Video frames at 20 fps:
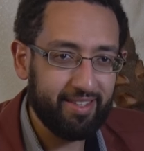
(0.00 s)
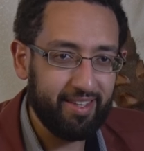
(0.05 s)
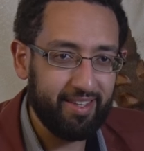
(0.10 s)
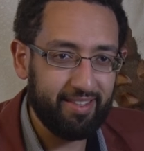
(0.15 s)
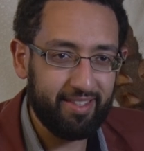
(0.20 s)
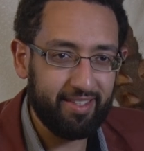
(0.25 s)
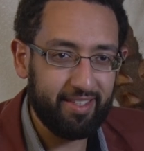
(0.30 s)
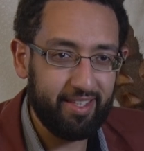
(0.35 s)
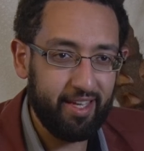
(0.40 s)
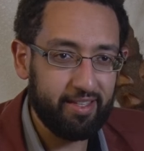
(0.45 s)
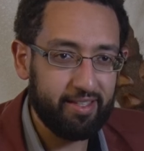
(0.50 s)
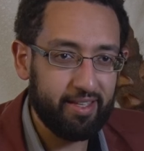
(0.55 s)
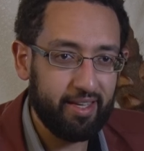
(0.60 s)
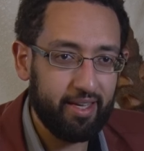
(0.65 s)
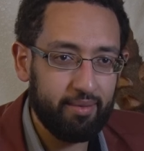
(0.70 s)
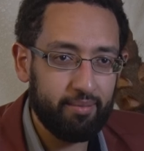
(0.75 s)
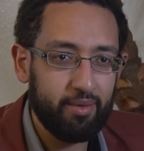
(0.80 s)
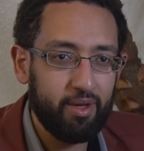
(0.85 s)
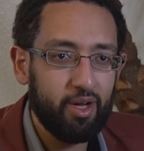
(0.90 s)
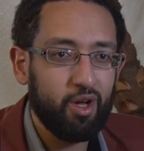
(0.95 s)
in the
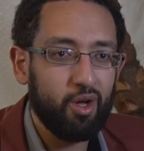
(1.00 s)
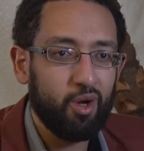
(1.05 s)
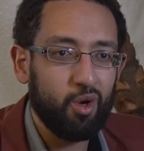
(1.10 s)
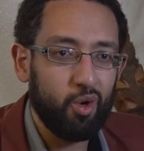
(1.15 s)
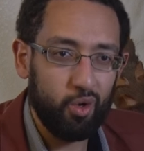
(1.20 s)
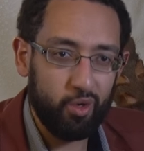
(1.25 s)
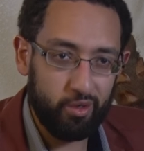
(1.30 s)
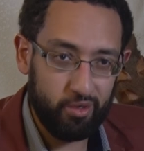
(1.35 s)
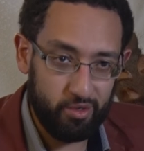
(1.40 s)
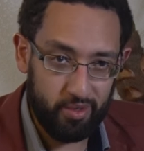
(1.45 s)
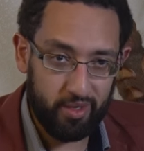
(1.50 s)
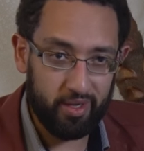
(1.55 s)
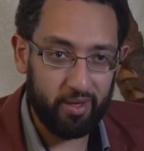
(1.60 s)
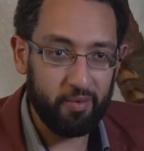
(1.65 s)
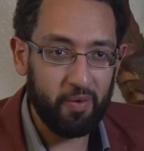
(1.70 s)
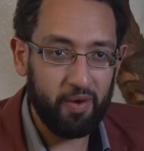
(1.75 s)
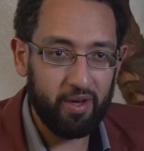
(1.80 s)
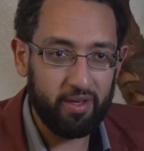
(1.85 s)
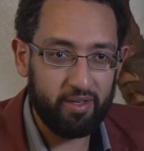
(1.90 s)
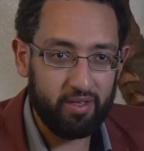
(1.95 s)
daytime or drink
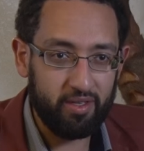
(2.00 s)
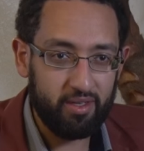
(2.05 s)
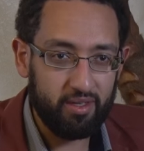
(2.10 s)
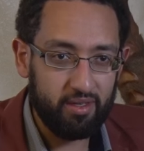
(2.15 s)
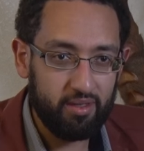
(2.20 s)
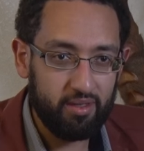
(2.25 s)
water.